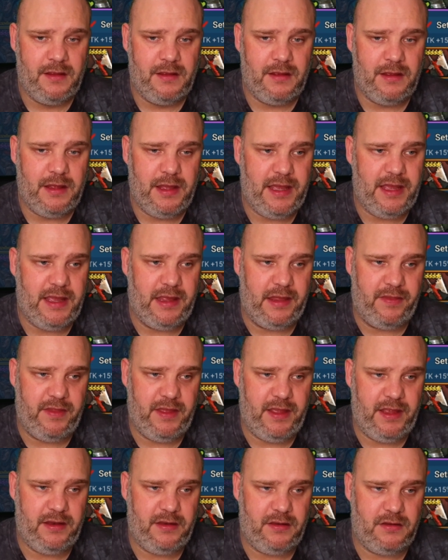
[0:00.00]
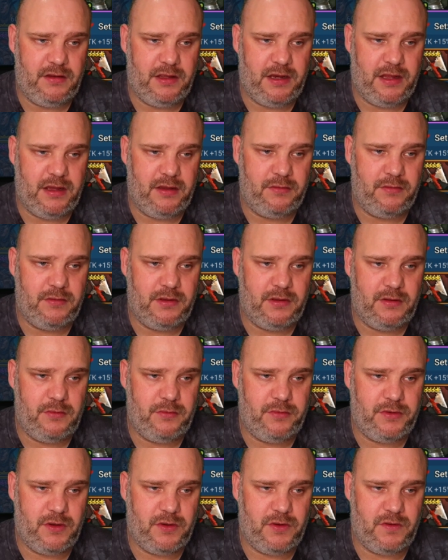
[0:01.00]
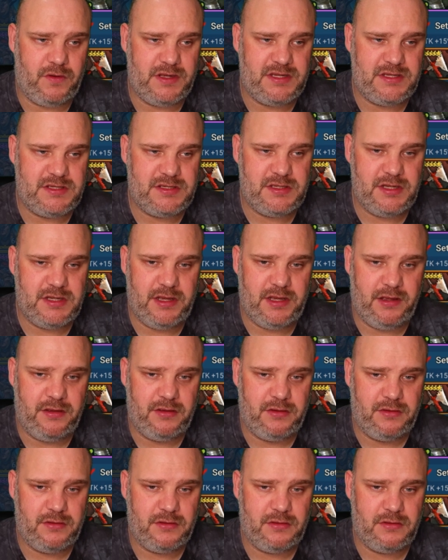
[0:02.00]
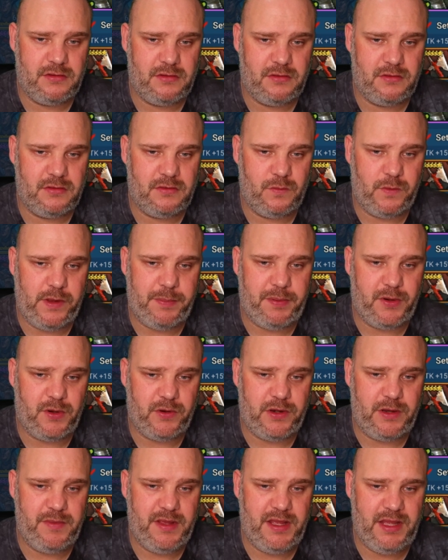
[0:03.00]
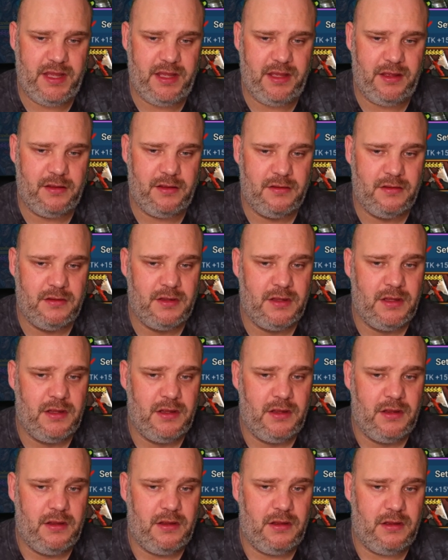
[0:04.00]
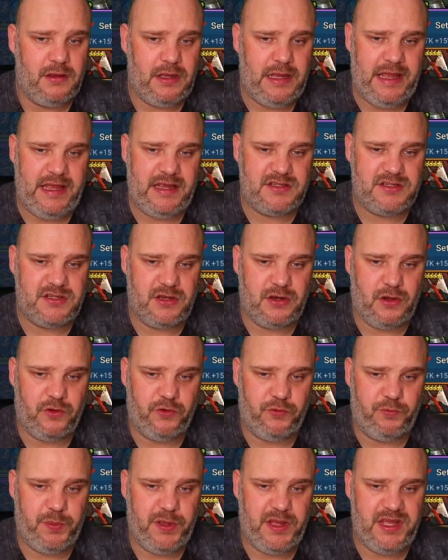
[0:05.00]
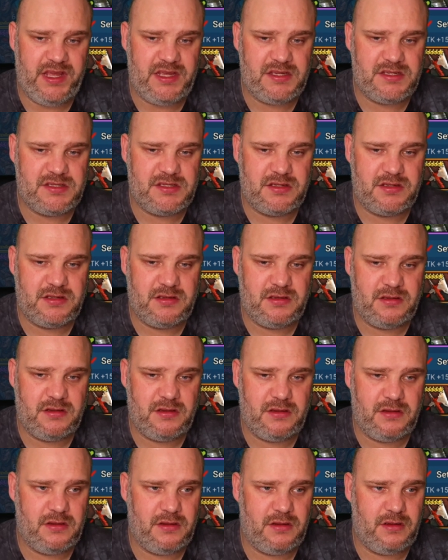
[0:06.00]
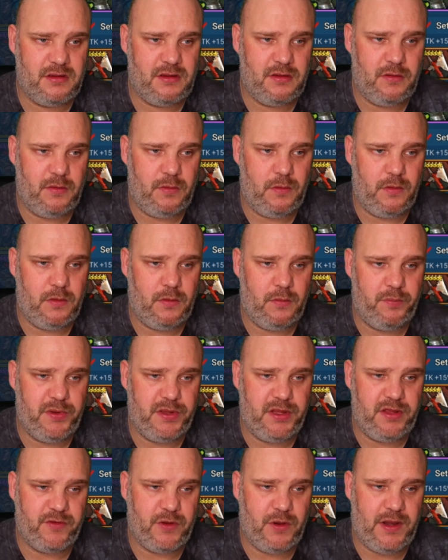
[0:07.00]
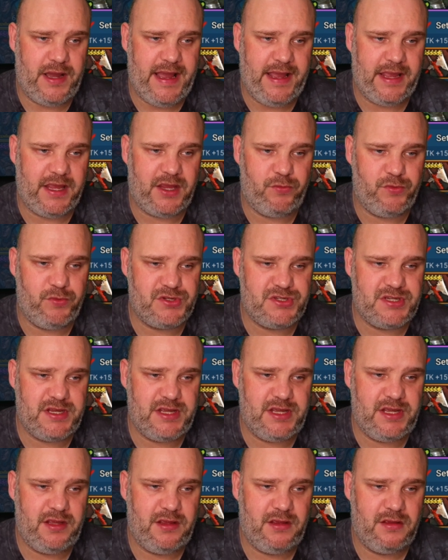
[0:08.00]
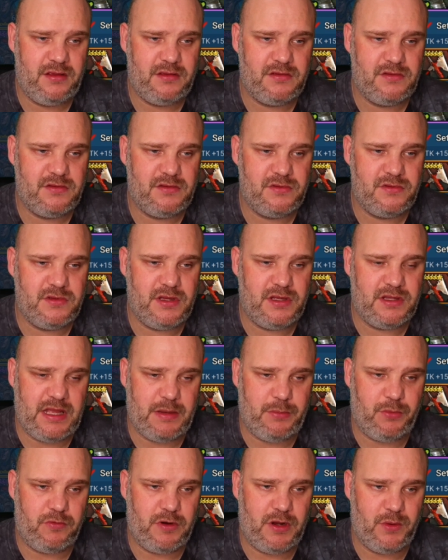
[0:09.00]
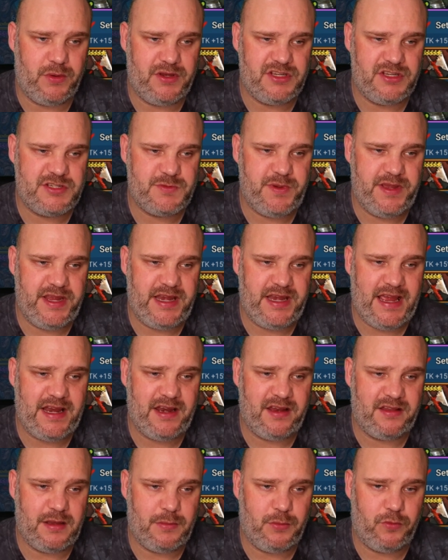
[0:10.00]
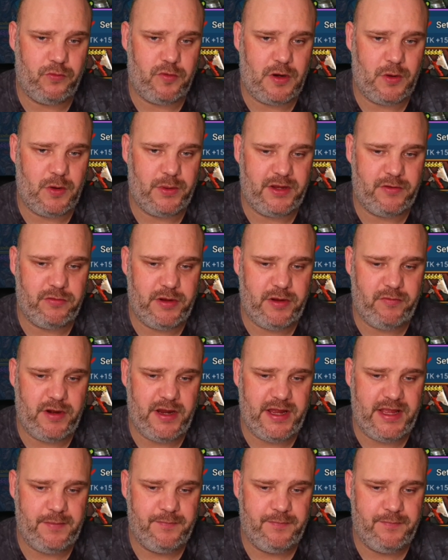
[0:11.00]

and then, you know, we've got a nice weapon on him here. It's an odd piece, but you've got accuracy, a double rolling speed and a double rolling crit rate,